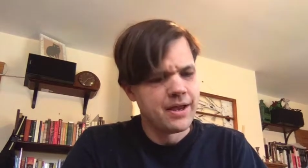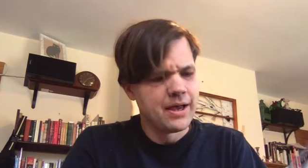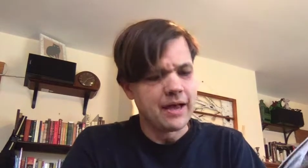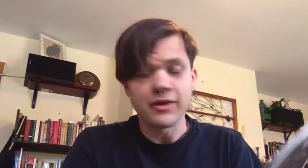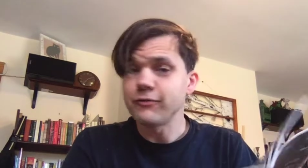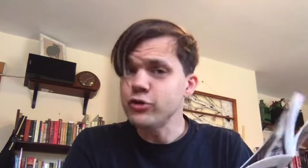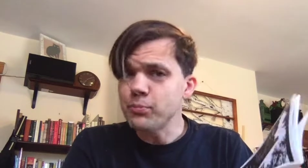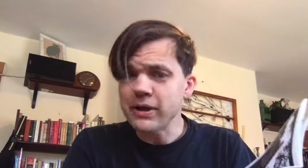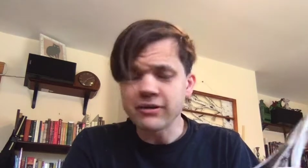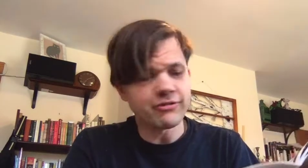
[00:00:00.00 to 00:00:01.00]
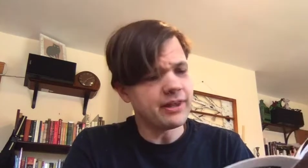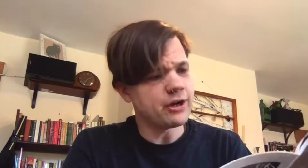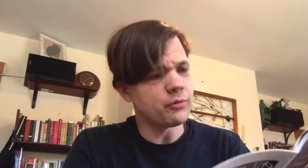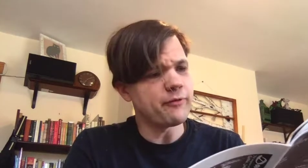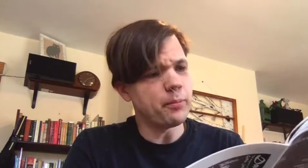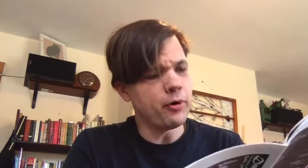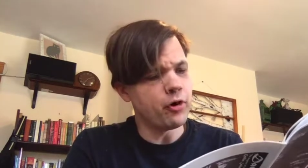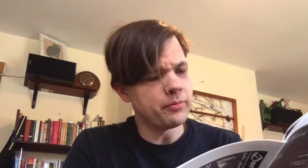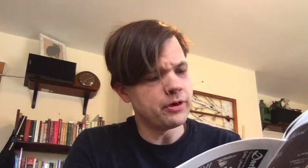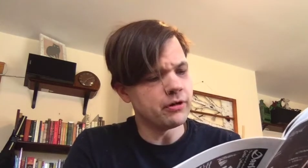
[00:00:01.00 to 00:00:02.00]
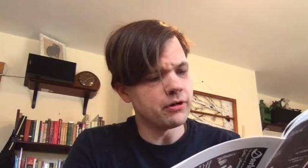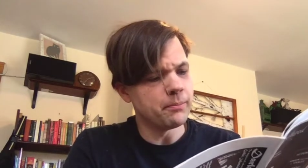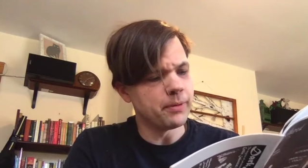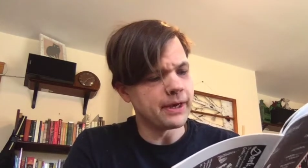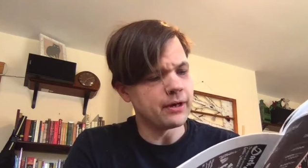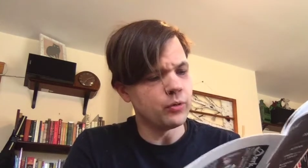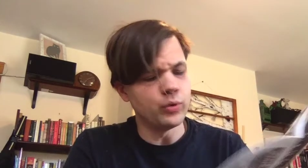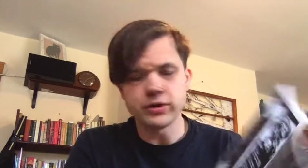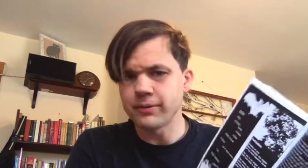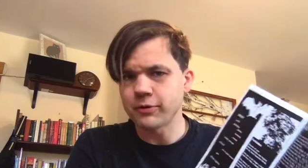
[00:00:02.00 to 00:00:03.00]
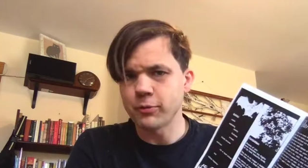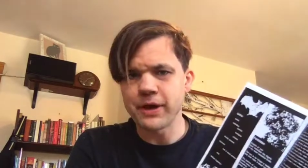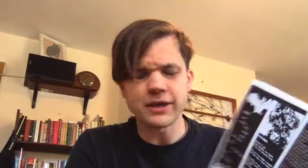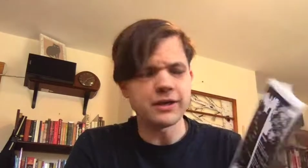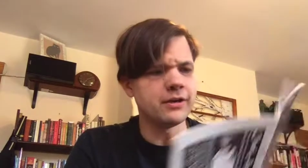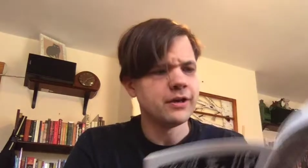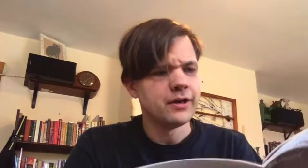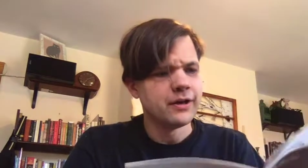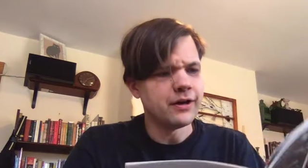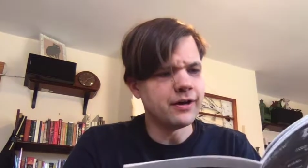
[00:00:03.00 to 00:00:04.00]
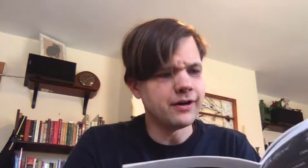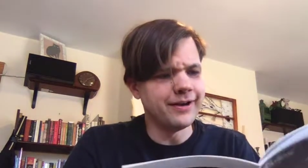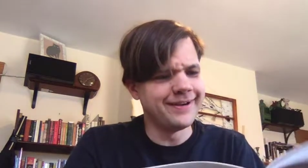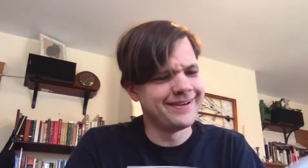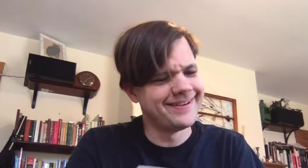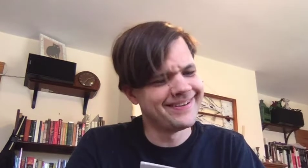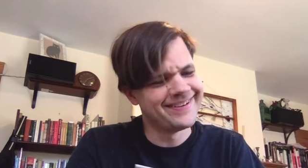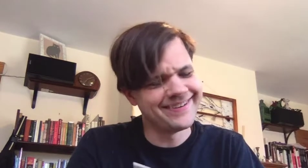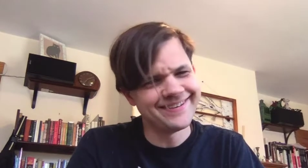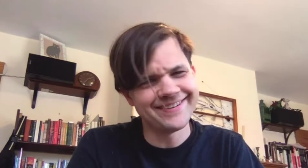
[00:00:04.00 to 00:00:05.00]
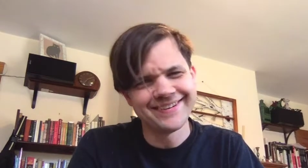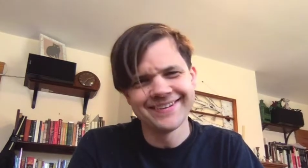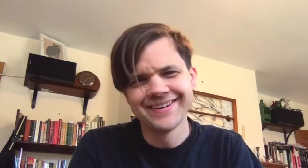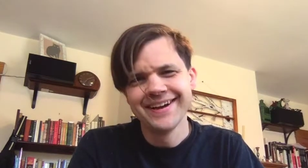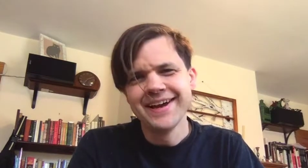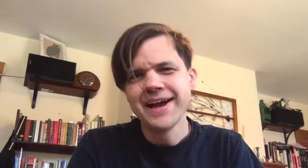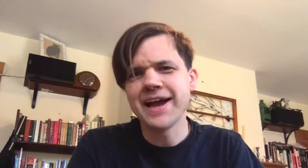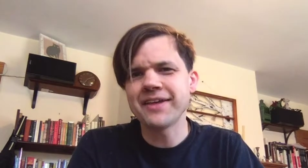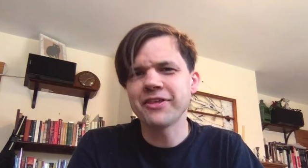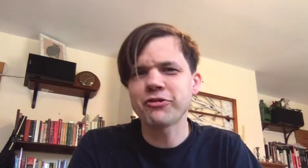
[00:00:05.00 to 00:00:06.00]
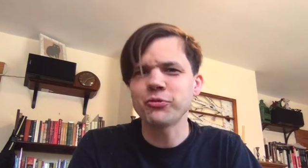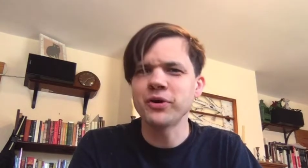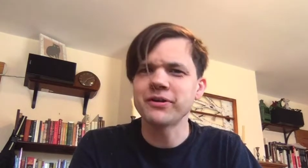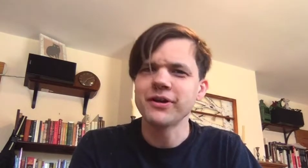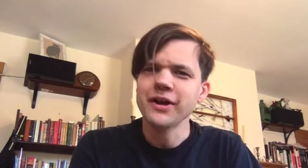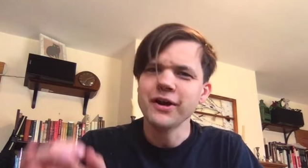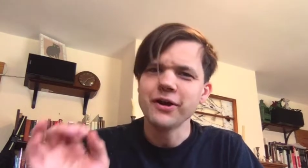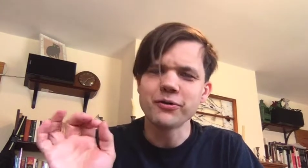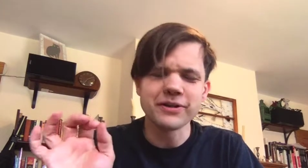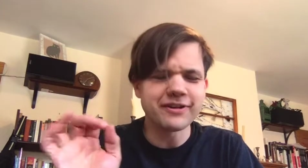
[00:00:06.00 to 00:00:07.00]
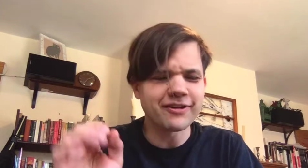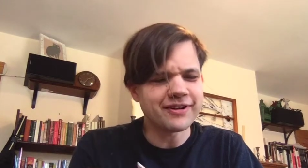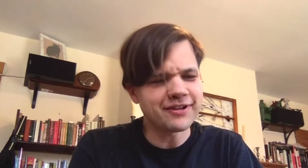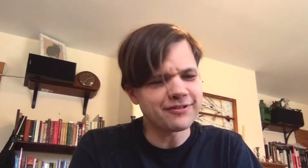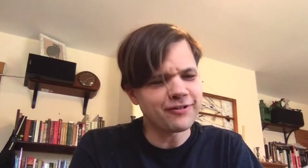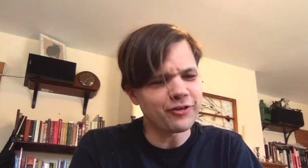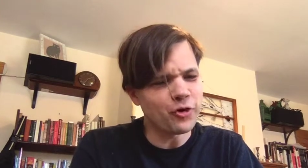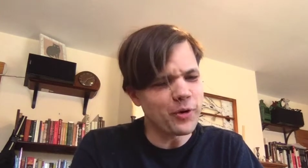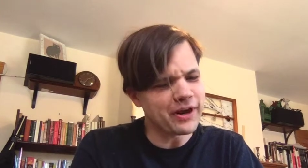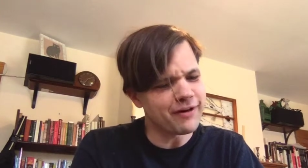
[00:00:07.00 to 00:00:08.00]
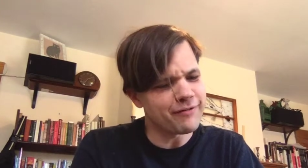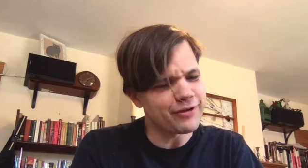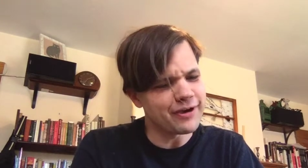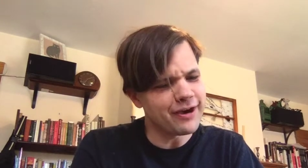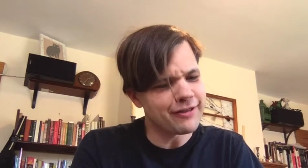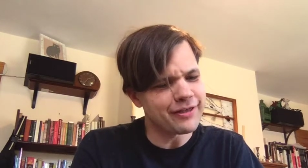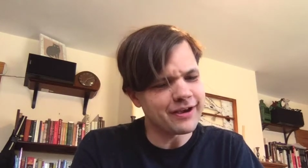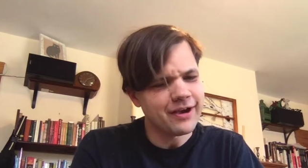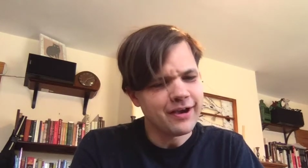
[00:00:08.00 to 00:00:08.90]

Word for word: And then a few pages later, we have a poem here by William Kopecky. And this one really just cuts to the quick of the Gothic,